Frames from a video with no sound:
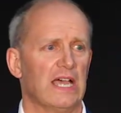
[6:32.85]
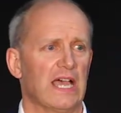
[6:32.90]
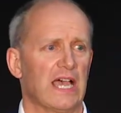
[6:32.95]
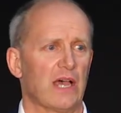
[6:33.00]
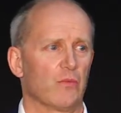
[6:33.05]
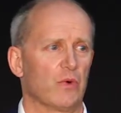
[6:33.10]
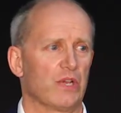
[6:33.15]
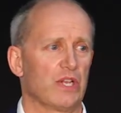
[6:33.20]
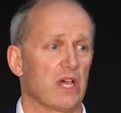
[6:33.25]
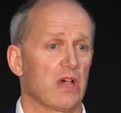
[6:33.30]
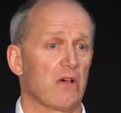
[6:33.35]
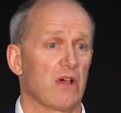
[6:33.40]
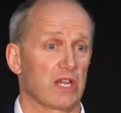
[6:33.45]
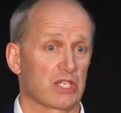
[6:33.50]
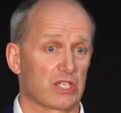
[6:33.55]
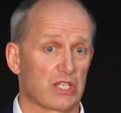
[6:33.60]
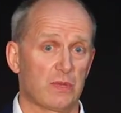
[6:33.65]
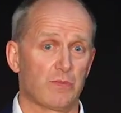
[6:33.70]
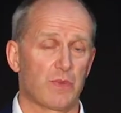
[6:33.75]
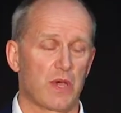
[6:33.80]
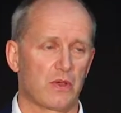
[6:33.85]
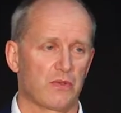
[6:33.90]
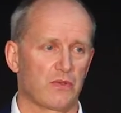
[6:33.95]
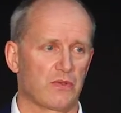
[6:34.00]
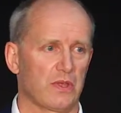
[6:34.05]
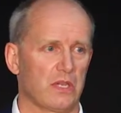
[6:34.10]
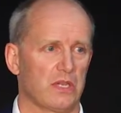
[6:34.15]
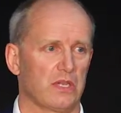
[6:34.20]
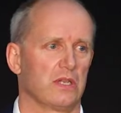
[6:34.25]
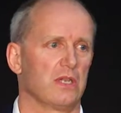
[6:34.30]
And we know actually
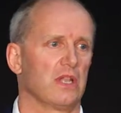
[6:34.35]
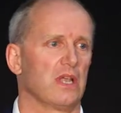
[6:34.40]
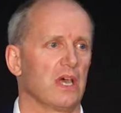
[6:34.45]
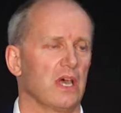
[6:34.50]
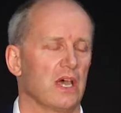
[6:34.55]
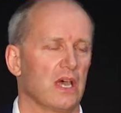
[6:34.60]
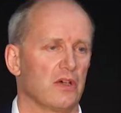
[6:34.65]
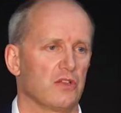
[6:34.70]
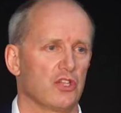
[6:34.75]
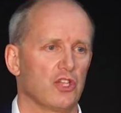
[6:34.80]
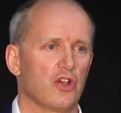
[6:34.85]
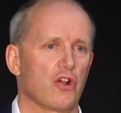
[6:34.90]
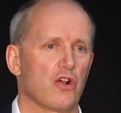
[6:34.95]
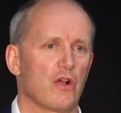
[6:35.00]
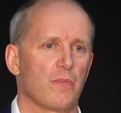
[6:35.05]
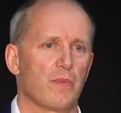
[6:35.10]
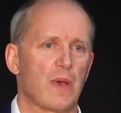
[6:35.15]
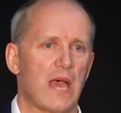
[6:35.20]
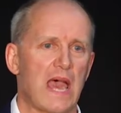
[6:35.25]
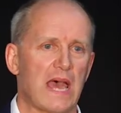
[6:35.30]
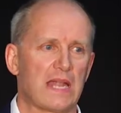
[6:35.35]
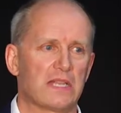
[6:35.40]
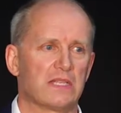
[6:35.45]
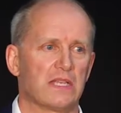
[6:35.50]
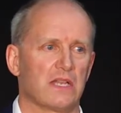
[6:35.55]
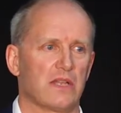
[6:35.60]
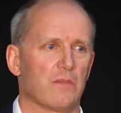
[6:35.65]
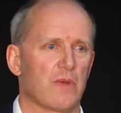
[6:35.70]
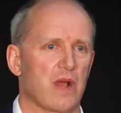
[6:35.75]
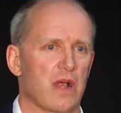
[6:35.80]
both in Europe and
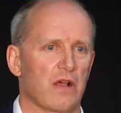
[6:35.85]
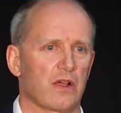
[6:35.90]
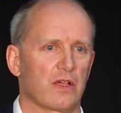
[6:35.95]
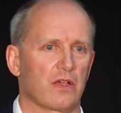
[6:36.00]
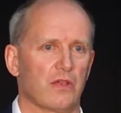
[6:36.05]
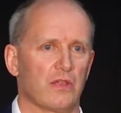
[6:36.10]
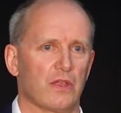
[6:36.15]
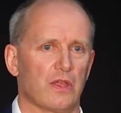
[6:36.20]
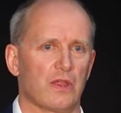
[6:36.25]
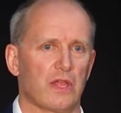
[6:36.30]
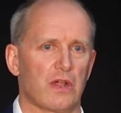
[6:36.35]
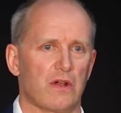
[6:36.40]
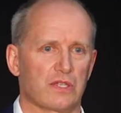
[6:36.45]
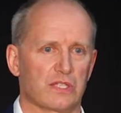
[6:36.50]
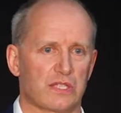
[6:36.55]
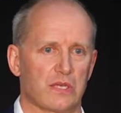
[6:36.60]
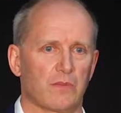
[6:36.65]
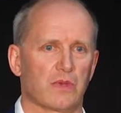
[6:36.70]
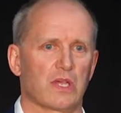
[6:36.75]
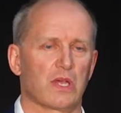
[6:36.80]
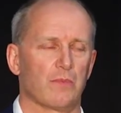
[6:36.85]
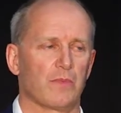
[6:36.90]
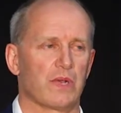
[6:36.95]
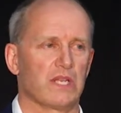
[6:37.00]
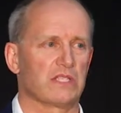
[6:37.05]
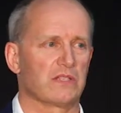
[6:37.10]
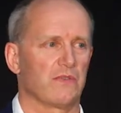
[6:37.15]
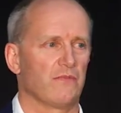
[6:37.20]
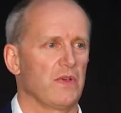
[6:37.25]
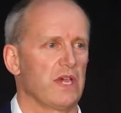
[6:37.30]
in America that there are some
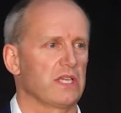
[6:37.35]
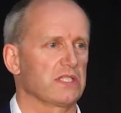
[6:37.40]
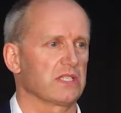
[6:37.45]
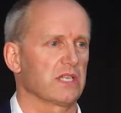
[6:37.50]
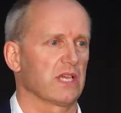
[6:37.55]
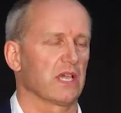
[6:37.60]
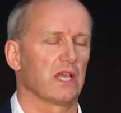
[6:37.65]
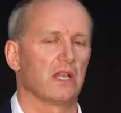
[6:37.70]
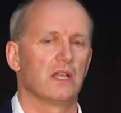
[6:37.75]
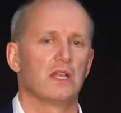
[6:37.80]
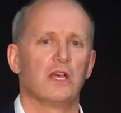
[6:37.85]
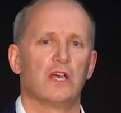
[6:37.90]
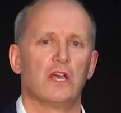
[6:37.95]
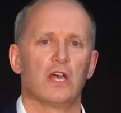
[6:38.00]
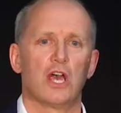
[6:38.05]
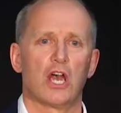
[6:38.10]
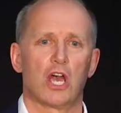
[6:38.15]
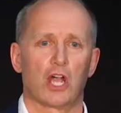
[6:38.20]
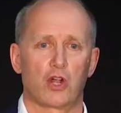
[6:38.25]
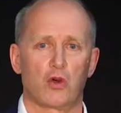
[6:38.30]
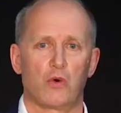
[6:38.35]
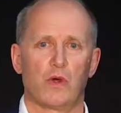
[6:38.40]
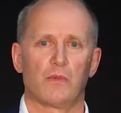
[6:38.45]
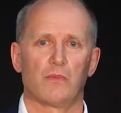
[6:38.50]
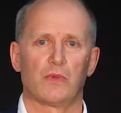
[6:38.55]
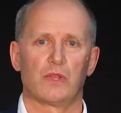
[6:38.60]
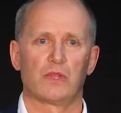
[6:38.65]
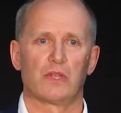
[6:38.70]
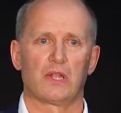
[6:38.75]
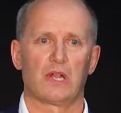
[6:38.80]
companies investing in
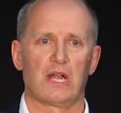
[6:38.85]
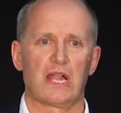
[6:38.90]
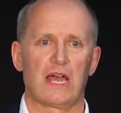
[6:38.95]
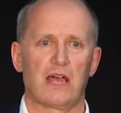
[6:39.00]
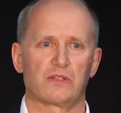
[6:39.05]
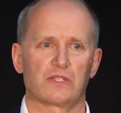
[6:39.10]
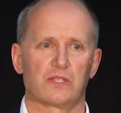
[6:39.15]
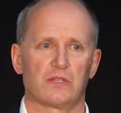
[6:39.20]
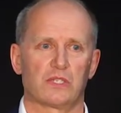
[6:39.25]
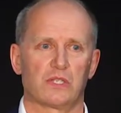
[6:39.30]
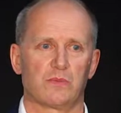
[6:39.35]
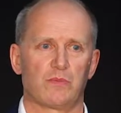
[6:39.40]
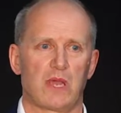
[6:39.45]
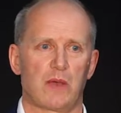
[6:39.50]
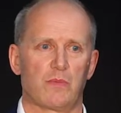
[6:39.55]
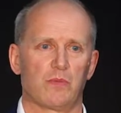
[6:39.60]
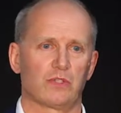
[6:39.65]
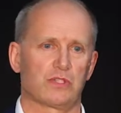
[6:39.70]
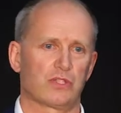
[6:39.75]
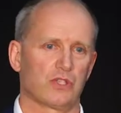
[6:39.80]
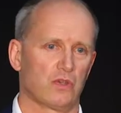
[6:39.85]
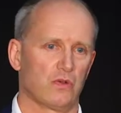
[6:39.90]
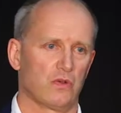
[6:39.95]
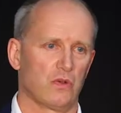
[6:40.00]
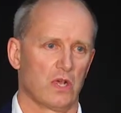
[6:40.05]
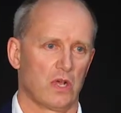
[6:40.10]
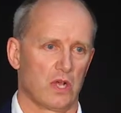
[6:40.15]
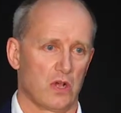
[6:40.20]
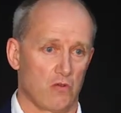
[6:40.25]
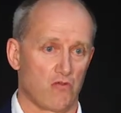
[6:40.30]
equipment that allows them to be able to
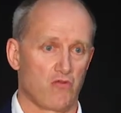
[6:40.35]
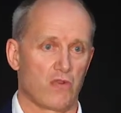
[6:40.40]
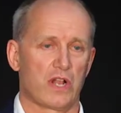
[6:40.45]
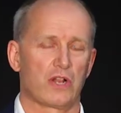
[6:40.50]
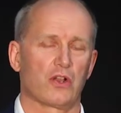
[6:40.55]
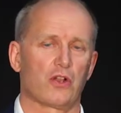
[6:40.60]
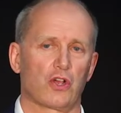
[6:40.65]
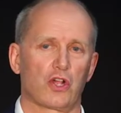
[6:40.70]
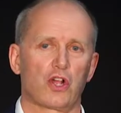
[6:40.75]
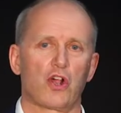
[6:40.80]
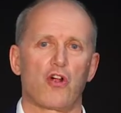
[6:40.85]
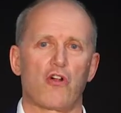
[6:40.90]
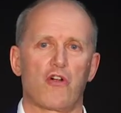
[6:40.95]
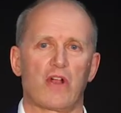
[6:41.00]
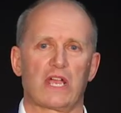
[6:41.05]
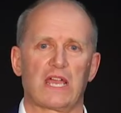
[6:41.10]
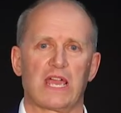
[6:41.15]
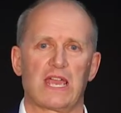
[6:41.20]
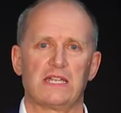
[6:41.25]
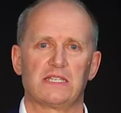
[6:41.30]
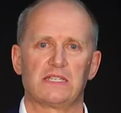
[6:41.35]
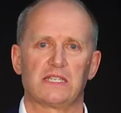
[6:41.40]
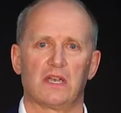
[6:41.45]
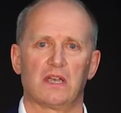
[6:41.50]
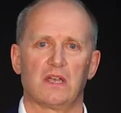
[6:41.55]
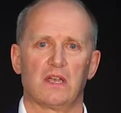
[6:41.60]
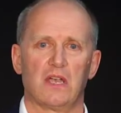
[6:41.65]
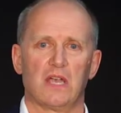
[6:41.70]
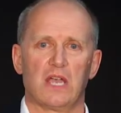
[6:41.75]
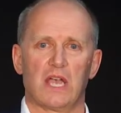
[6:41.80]
run on a
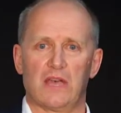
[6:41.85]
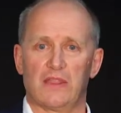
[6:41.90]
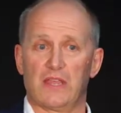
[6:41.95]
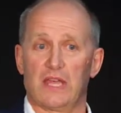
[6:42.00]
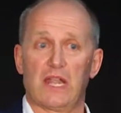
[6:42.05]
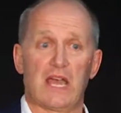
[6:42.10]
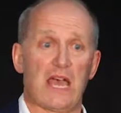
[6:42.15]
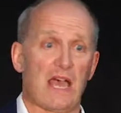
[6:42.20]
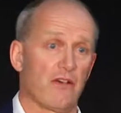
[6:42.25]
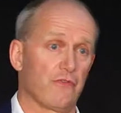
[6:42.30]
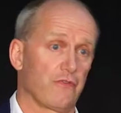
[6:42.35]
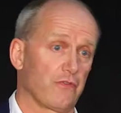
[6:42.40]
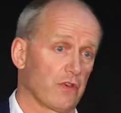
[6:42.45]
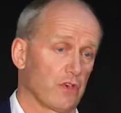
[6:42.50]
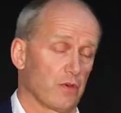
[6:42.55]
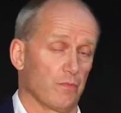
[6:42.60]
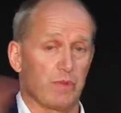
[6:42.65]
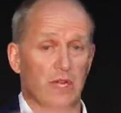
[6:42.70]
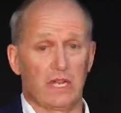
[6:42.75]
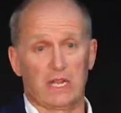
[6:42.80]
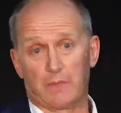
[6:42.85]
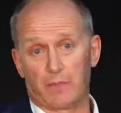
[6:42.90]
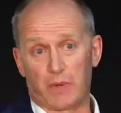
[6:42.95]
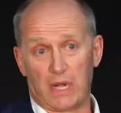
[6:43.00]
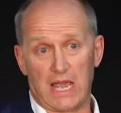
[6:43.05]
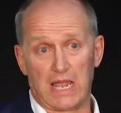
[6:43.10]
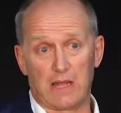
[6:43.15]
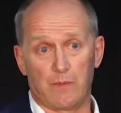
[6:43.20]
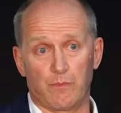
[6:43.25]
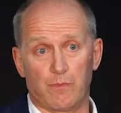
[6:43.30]
corrugator and then have completely
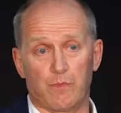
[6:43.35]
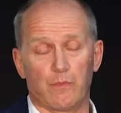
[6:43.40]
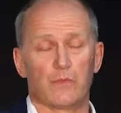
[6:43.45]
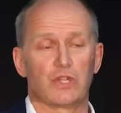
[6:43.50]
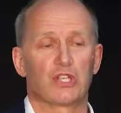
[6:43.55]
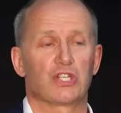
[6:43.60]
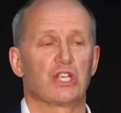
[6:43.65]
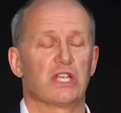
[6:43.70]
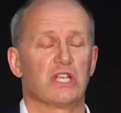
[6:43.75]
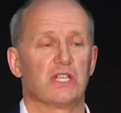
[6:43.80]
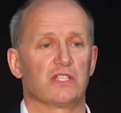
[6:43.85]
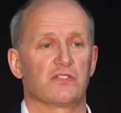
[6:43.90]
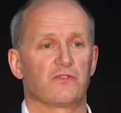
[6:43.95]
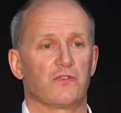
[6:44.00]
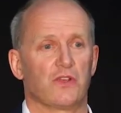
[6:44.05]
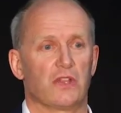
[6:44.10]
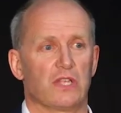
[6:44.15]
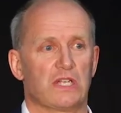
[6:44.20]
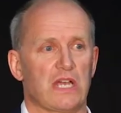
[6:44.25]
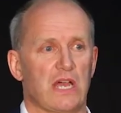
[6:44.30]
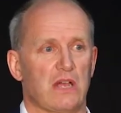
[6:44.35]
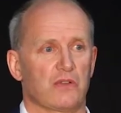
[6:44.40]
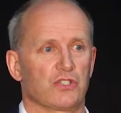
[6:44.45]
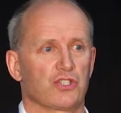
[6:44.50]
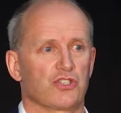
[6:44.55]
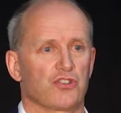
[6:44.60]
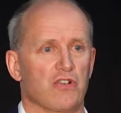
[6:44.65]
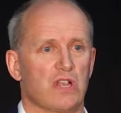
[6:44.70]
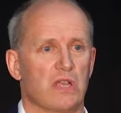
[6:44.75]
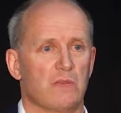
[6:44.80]
plain machines further
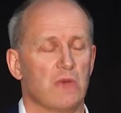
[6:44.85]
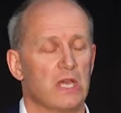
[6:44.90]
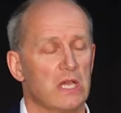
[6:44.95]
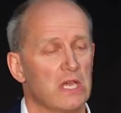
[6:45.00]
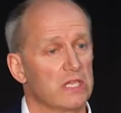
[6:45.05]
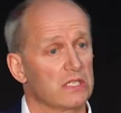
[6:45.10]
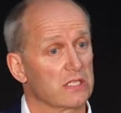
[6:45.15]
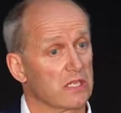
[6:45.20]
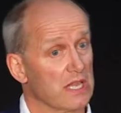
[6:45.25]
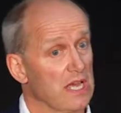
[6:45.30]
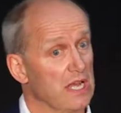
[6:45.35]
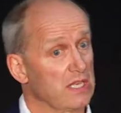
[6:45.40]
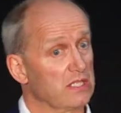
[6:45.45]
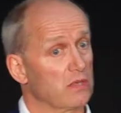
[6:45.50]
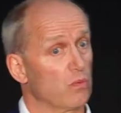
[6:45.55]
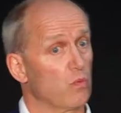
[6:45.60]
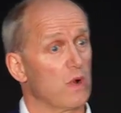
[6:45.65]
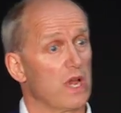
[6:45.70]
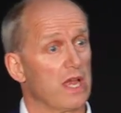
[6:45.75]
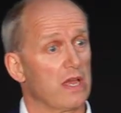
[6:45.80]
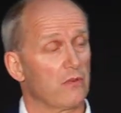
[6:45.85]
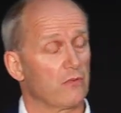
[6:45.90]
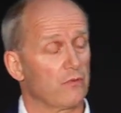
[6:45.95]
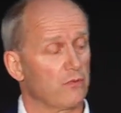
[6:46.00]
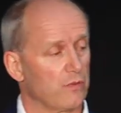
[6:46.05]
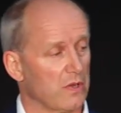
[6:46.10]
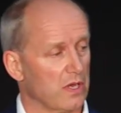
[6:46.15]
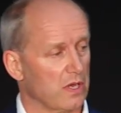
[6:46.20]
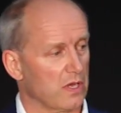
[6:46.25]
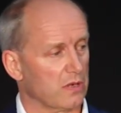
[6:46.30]
downstream. So that's a way
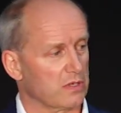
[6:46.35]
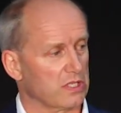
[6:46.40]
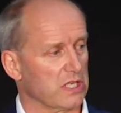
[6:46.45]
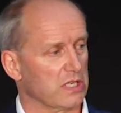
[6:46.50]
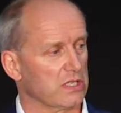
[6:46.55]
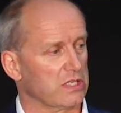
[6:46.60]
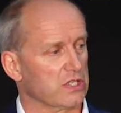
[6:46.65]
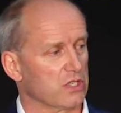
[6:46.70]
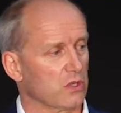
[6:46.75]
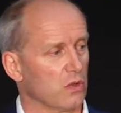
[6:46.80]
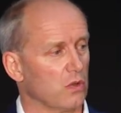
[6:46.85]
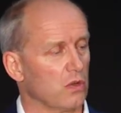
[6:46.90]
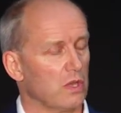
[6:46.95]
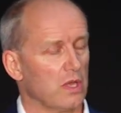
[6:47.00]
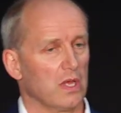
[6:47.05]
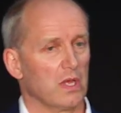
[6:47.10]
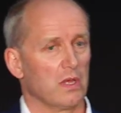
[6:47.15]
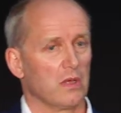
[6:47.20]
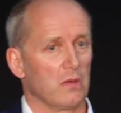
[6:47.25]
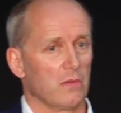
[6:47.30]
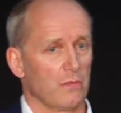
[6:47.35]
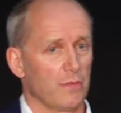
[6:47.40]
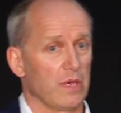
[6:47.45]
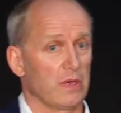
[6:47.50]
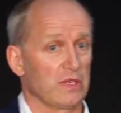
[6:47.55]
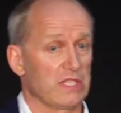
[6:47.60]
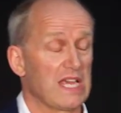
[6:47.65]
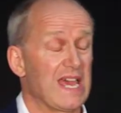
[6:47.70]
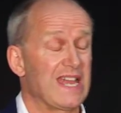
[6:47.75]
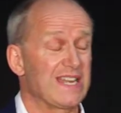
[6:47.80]
of digital
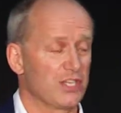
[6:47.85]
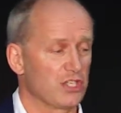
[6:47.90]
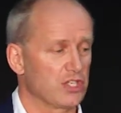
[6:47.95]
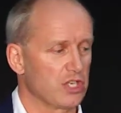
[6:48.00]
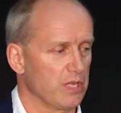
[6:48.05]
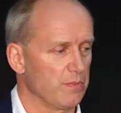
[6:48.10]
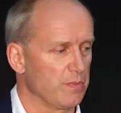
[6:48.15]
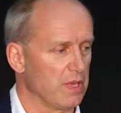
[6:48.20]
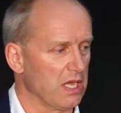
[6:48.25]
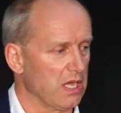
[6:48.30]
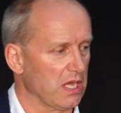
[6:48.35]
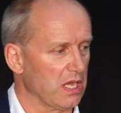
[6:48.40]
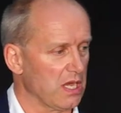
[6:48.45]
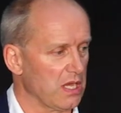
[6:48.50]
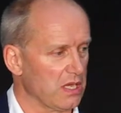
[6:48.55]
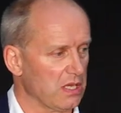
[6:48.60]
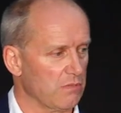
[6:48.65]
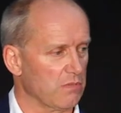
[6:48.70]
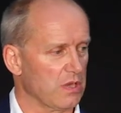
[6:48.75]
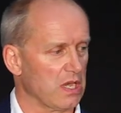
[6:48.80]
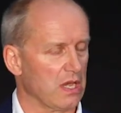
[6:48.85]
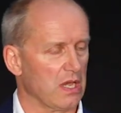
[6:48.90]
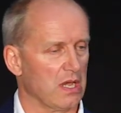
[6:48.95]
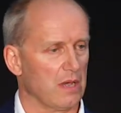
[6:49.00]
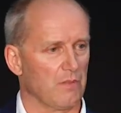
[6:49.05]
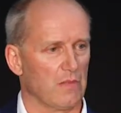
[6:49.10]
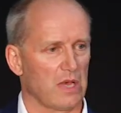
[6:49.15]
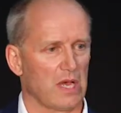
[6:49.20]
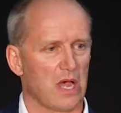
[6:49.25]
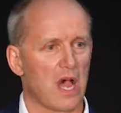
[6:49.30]
potentially being
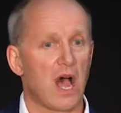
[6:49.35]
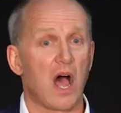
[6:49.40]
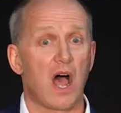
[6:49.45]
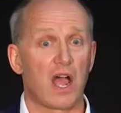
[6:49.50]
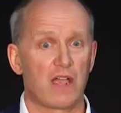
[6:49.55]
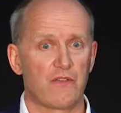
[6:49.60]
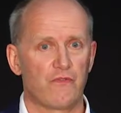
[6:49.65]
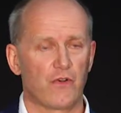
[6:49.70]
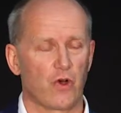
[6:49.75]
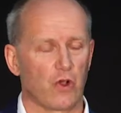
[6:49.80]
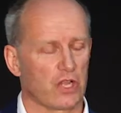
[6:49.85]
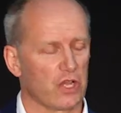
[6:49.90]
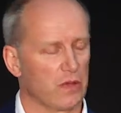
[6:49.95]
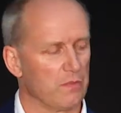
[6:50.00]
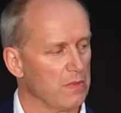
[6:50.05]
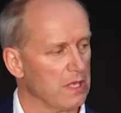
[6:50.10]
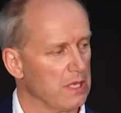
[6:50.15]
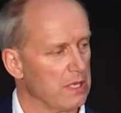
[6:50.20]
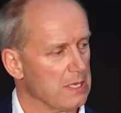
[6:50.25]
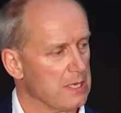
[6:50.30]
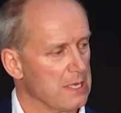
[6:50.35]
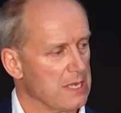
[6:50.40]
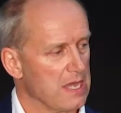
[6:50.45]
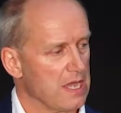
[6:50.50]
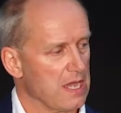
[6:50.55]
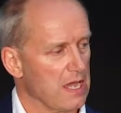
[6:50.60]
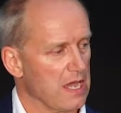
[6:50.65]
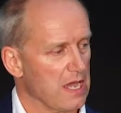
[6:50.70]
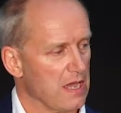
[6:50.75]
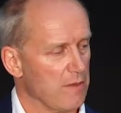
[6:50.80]
a high volume
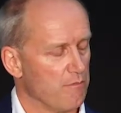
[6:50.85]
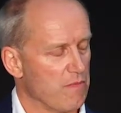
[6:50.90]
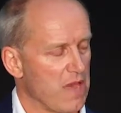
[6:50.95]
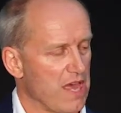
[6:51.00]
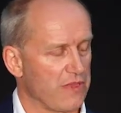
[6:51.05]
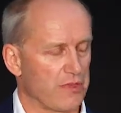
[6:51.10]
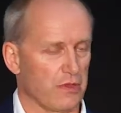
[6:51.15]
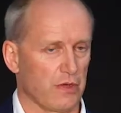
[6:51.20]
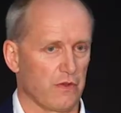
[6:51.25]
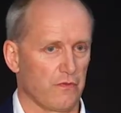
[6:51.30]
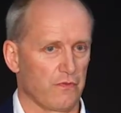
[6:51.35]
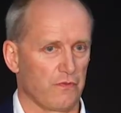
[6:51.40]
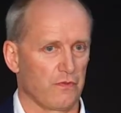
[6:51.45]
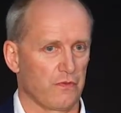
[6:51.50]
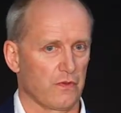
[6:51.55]
method of